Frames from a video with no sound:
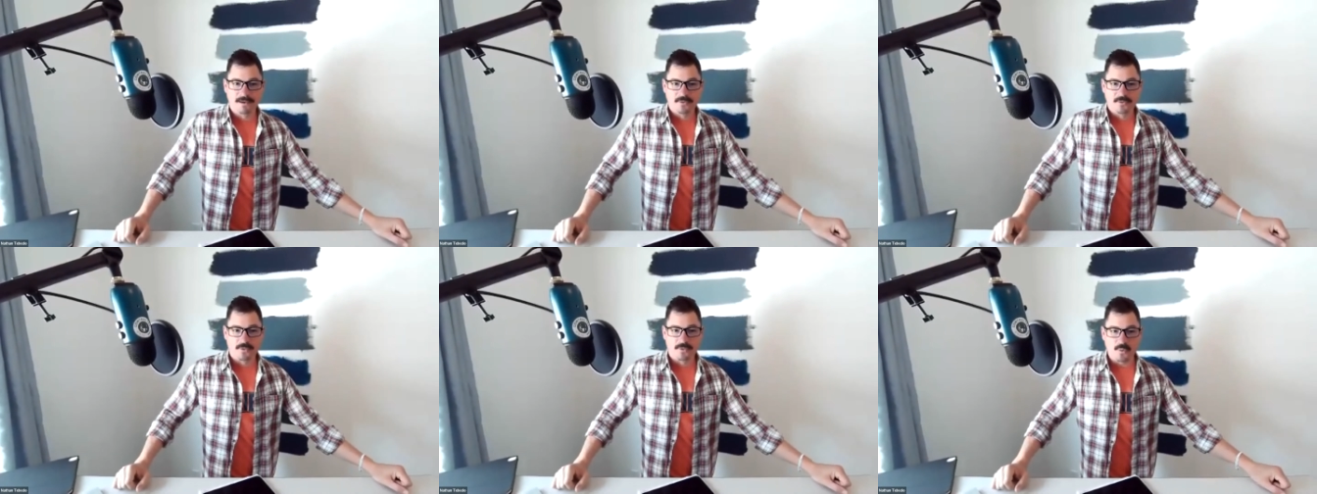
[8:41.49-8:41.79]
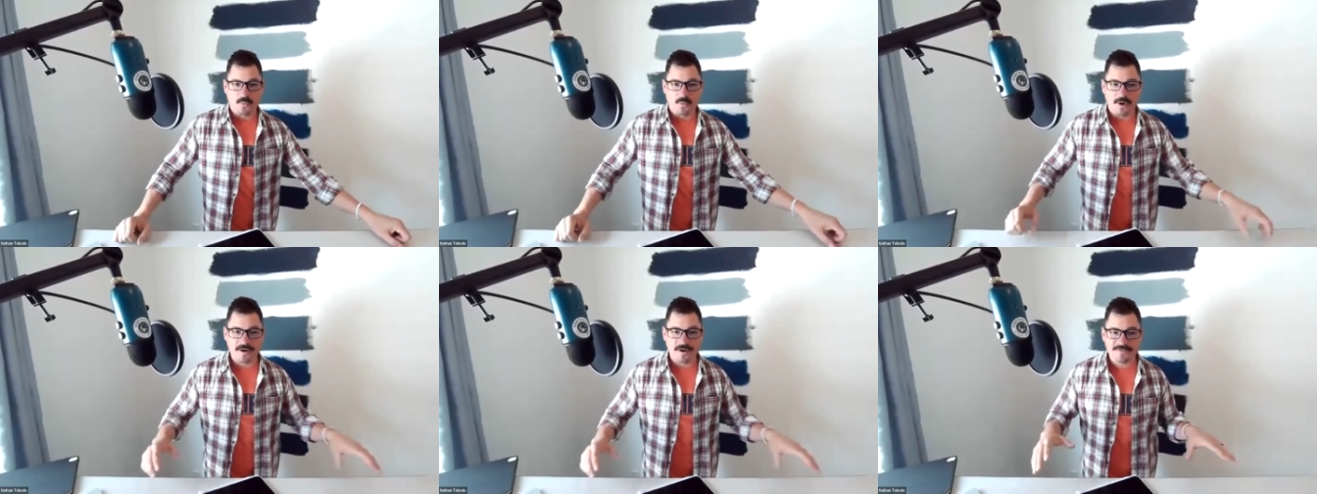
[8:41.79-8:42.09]
We
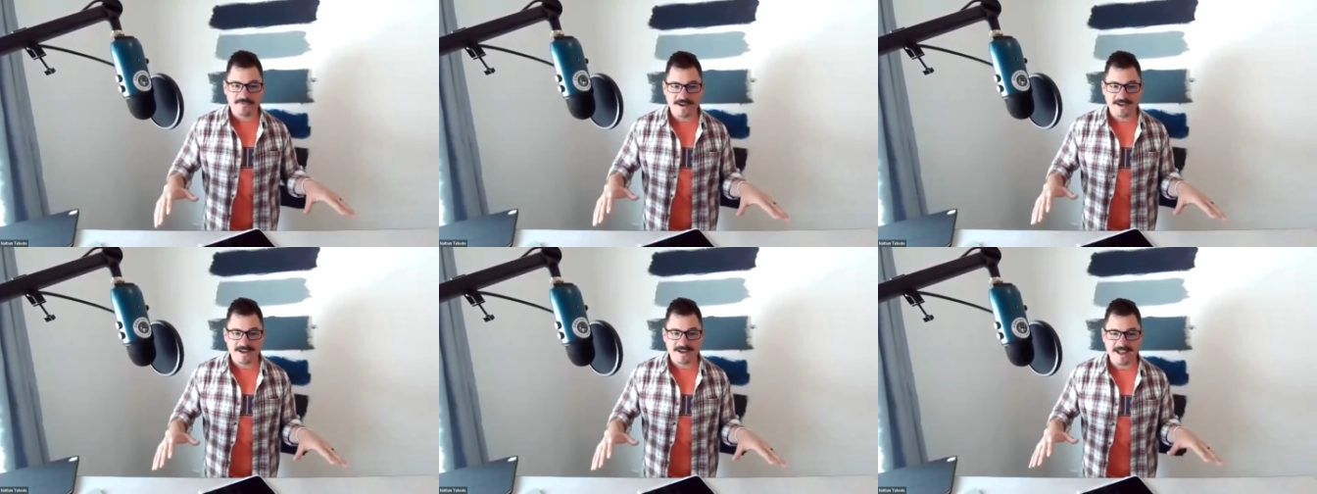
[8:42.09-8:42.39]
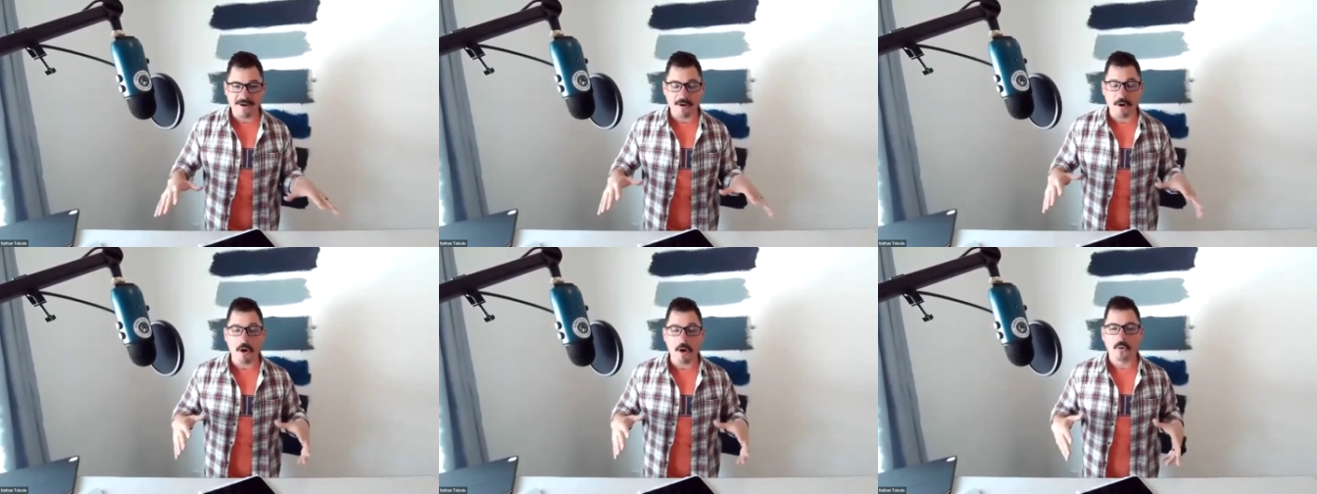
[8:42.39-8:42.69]
want to find
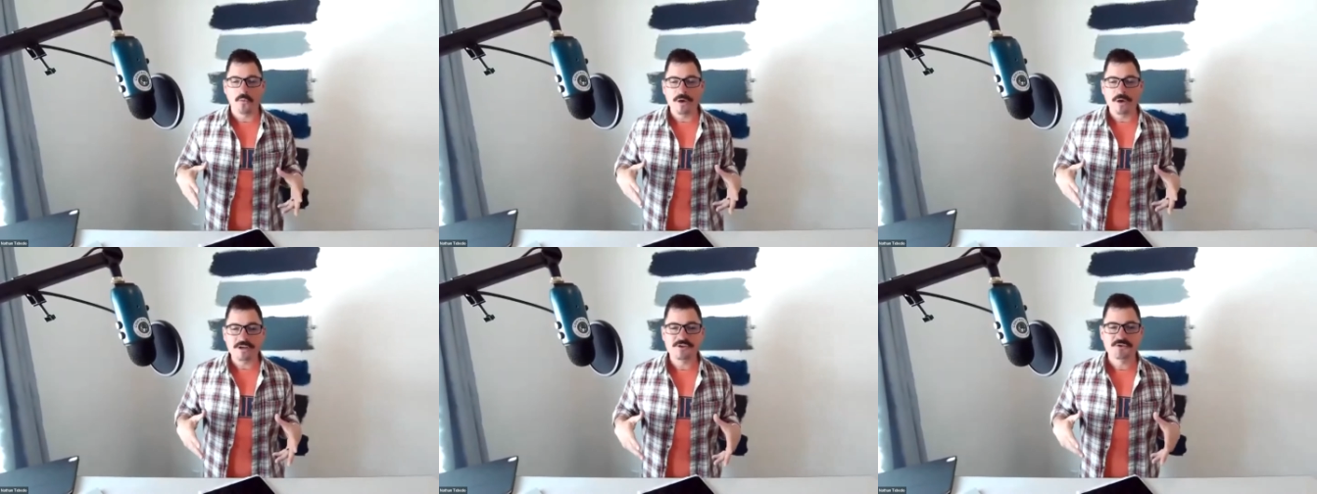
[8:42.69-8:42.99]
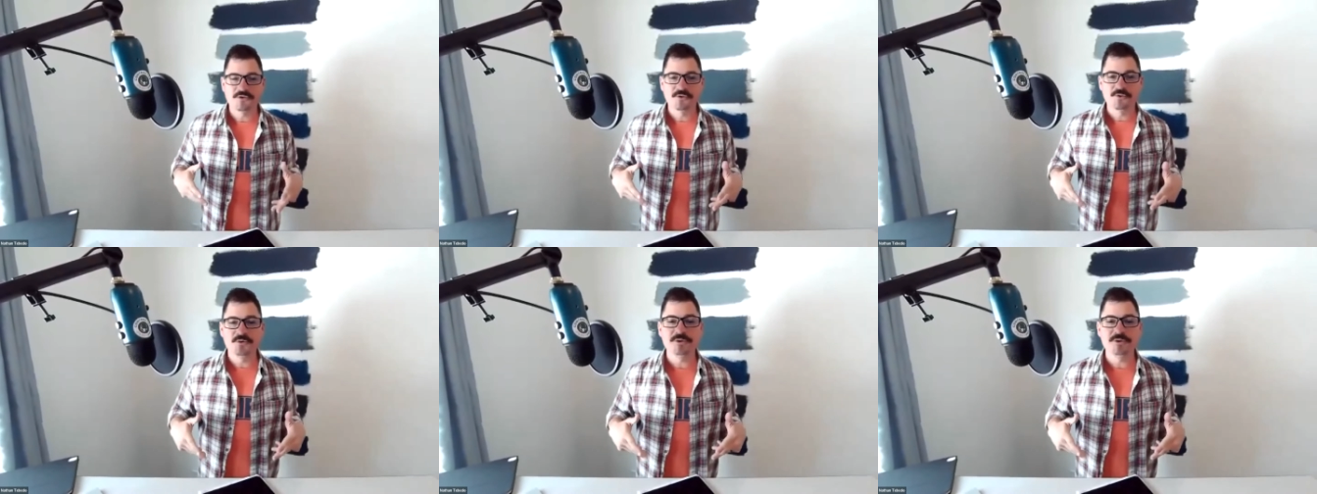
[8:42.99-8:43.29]
out, are we
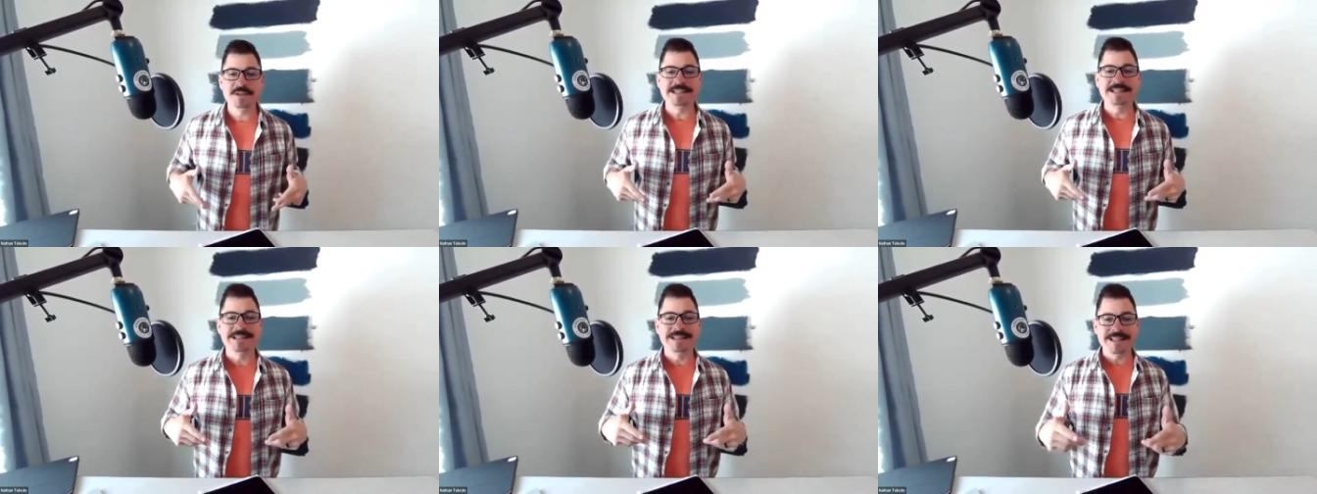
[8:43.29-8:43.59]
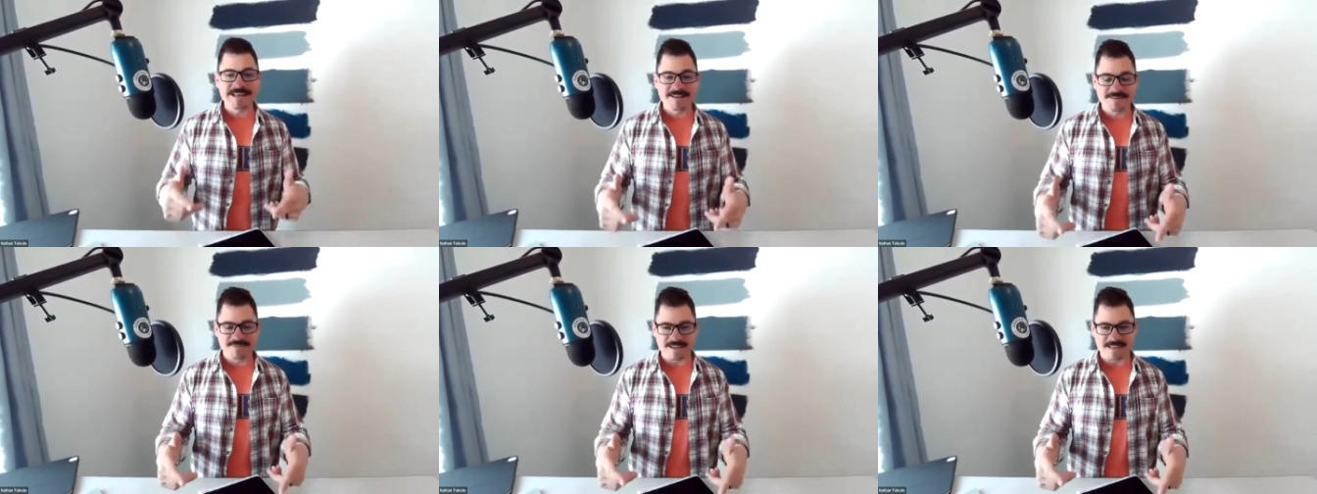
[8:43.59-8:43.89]
truly
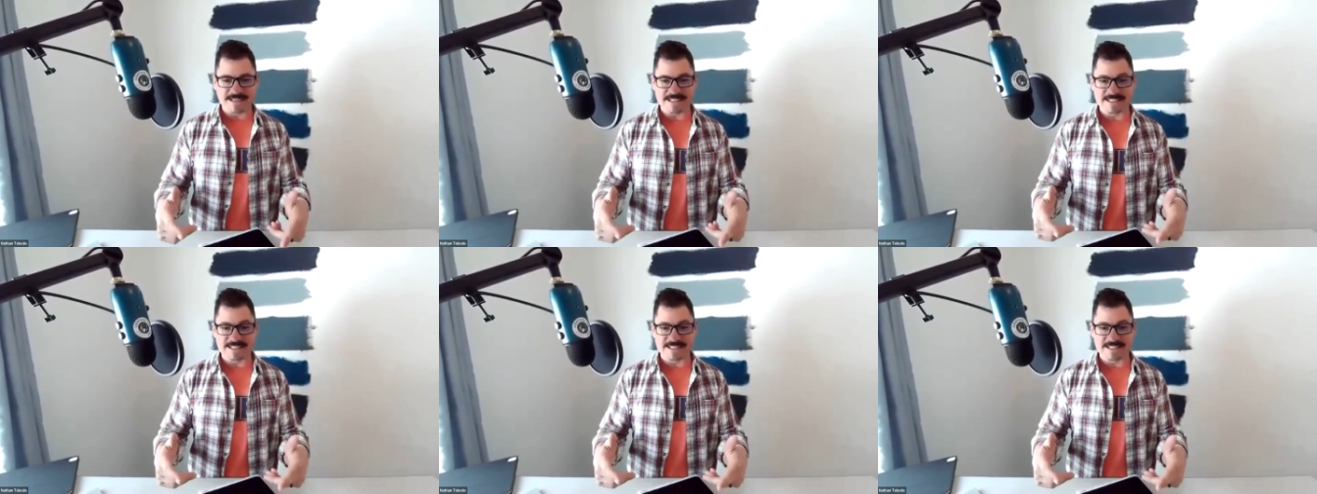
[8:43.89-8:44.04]
living